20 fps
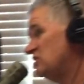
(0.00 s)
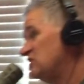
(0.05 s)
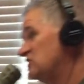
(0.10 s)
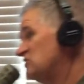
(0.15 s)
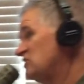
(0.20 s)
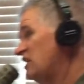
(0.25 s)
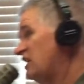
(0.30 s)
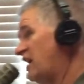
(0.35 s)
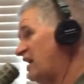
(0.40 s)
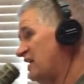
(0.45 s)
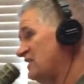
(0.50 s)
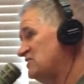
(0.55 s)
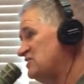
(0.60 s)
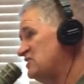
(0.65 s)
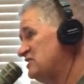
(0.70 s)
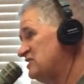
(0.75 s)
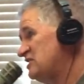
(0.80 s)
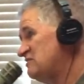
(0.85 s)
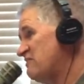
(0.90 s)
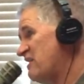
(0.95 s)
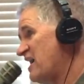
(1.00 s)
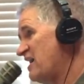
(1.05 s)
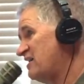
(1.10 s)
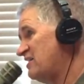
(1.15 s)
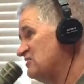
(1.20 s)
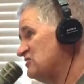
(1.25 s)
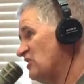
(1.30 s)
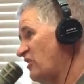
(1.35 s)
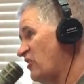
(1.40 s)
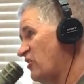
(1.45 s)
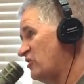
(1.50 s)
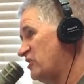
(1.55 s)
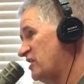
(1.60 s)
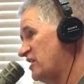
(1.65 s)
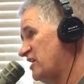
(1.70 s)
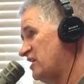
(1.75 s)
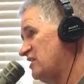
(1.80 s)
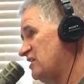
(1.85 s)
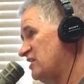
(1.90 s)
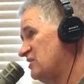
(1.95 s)
is that S&T Bank is along
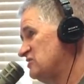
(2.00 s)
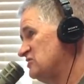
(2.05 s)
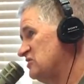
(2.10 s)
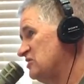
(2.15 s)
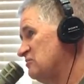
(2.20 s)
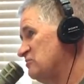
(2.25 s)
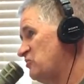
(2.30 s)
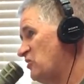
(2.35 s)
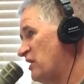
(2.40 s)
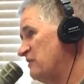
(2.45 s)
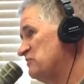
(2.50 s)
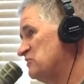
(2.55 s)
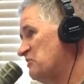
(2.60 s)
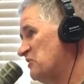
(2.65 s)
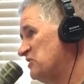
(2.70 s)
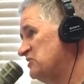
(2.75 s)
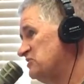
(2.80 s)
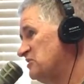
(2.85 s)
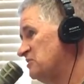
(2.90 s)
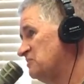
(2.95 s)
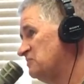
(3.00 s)
again as the prime sponsor.